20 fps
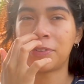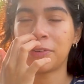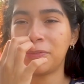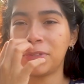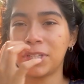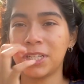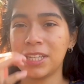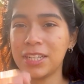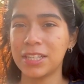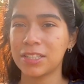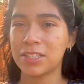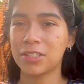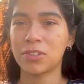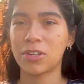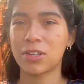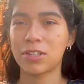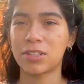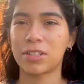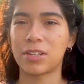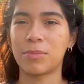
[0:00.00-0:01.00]
15 is a
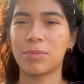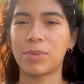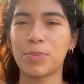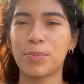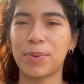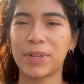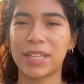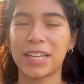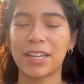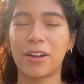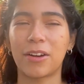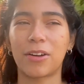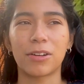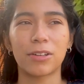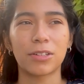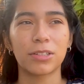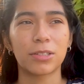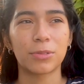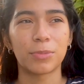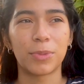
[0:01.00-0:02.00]
large number, but they
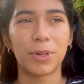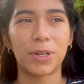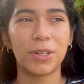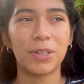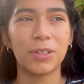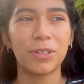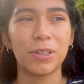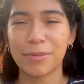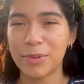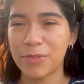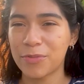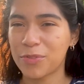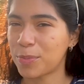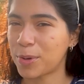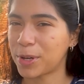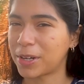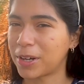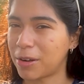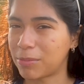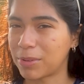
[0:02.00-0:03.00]
are small. Some of
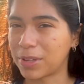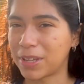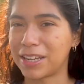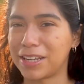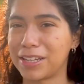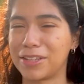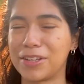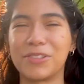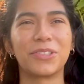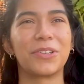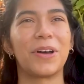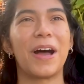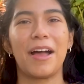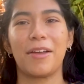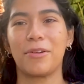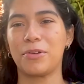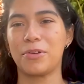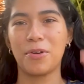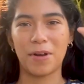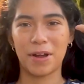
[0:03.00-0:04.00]
them are complicated though, so
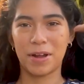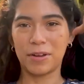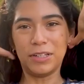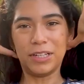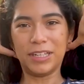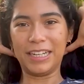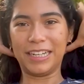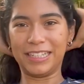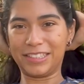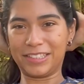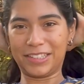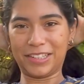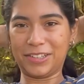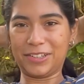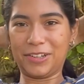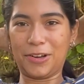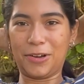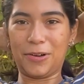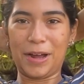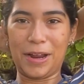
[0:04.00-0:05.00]
I don't know how today is
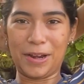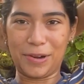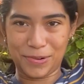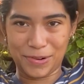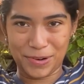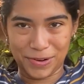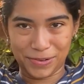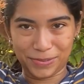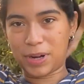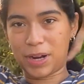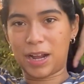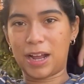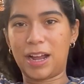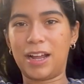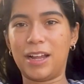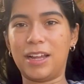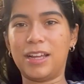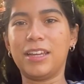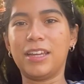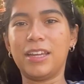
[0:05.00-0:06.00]
gonna go. I don't know. But
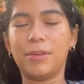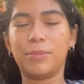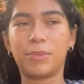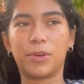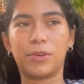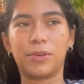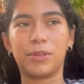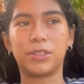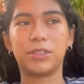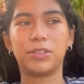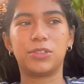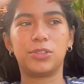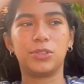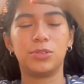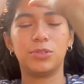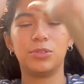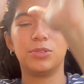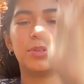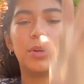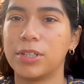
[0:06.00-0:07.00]
I am going
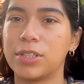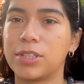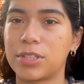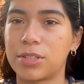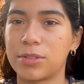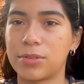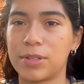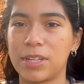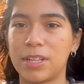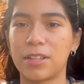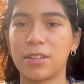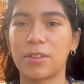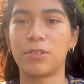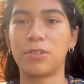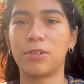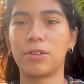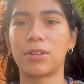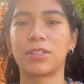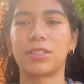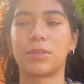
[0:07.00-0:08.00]
to push to reach the
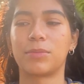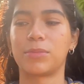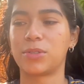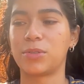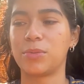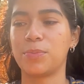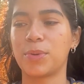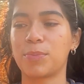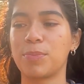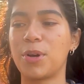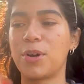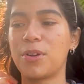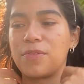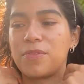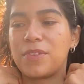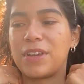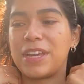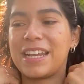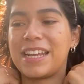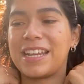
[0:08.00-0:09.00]
goal because I'm super
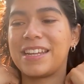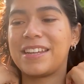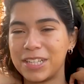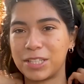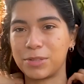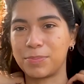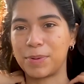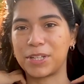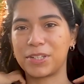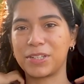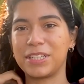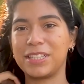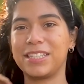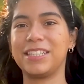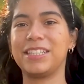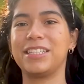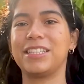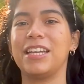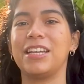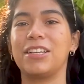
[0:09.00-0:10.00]
motivated, especially
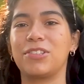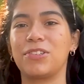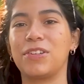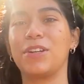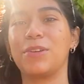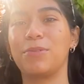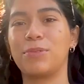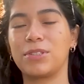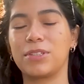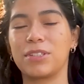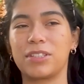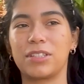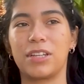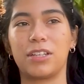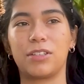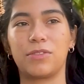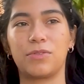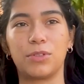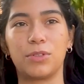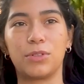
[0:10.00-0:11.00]
since yesterday was
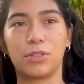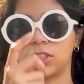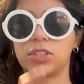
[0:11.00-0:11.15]
successful.